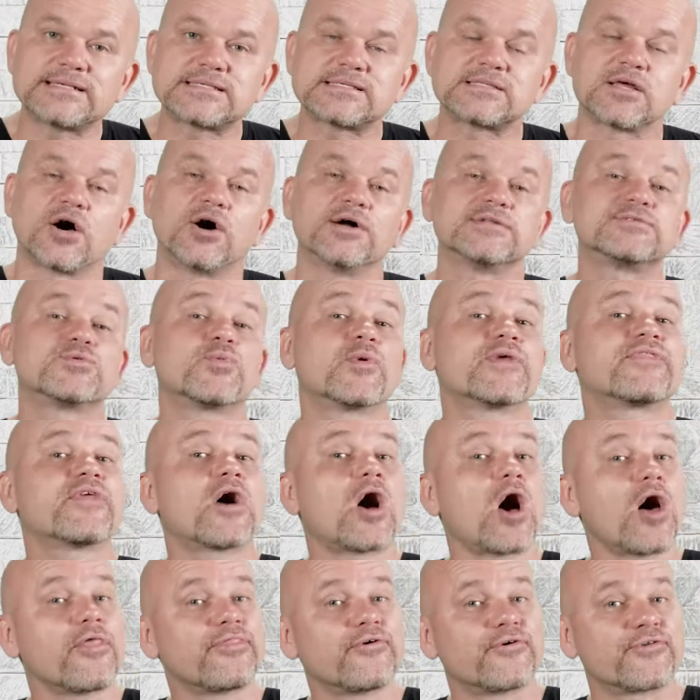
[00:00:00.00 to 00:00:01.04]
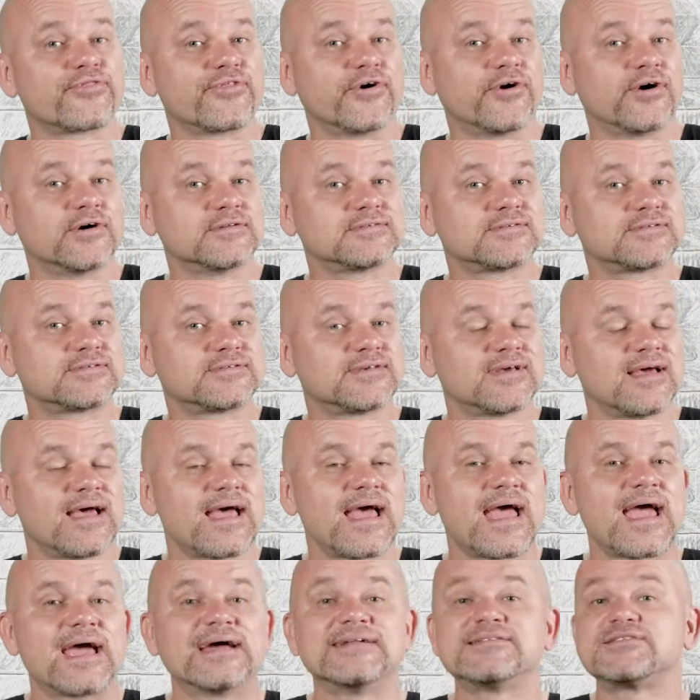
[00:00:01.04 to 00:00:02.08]
thoughts with other thoughts.
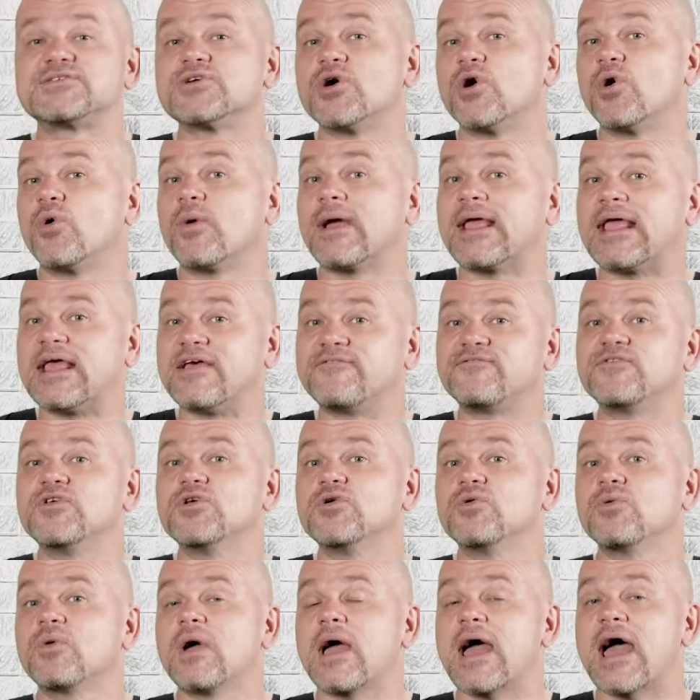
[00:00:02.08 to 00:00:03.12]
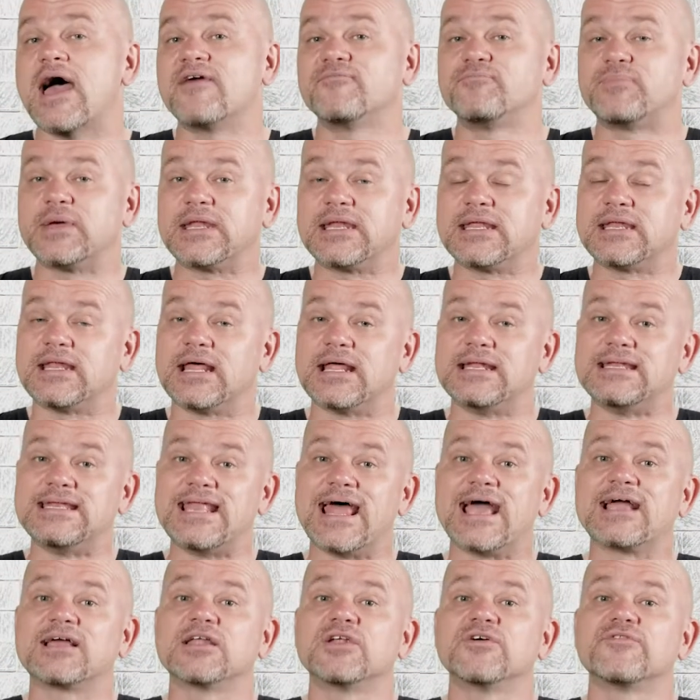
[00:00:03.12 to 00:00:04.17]
And so if you have been in a
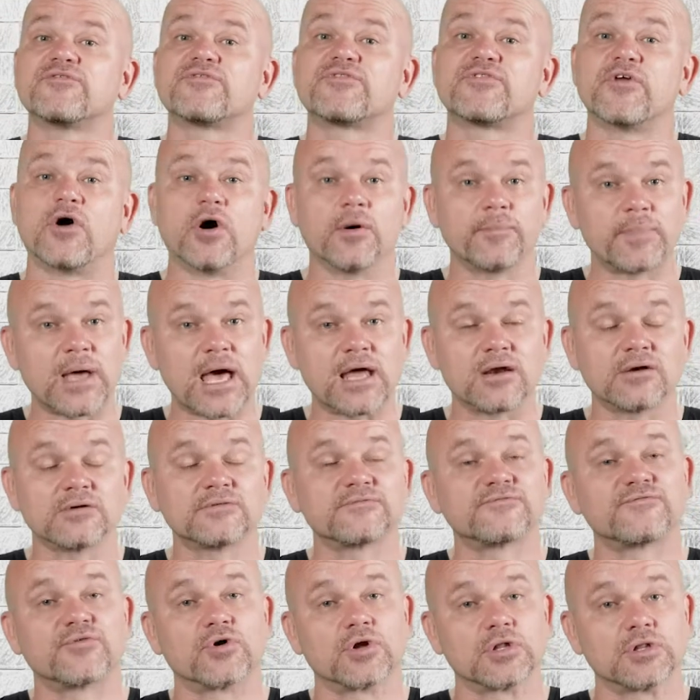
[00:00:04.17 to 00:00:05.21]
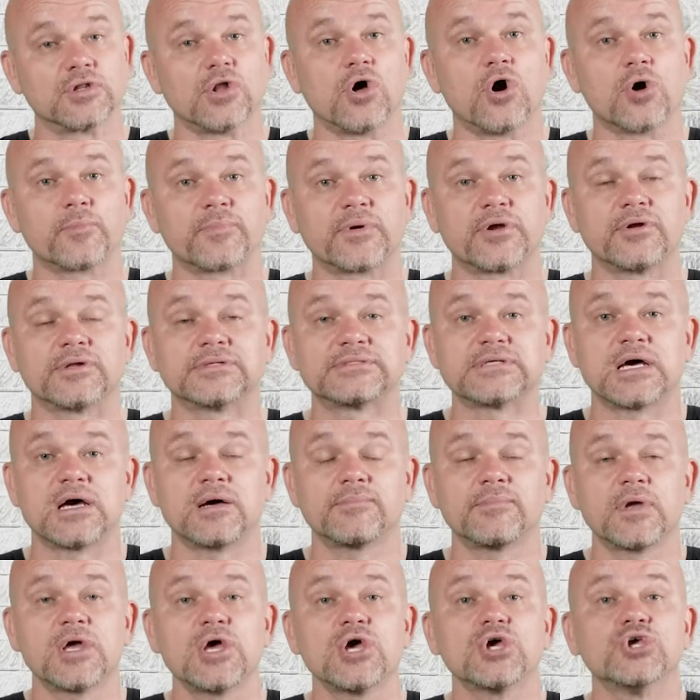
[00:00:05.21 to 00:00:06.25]
negative thought pattern for a long period of
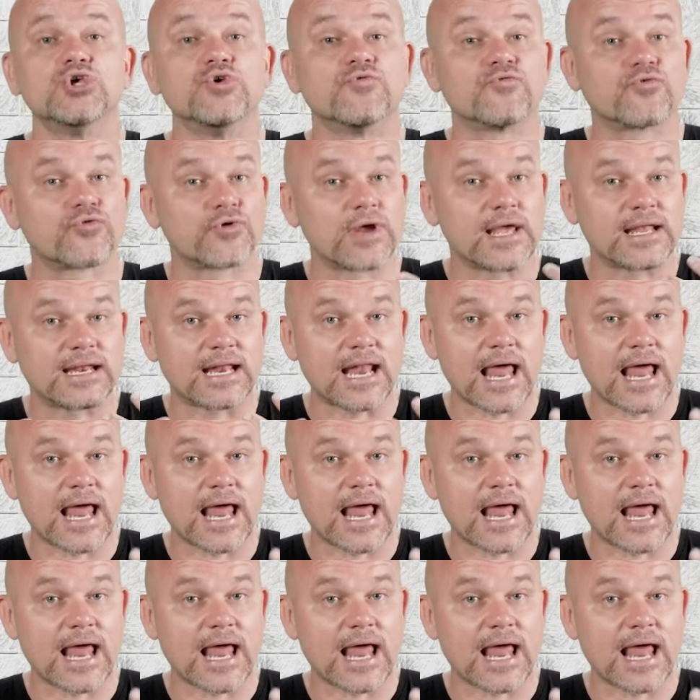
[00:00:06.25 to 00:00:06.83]
time, you've created a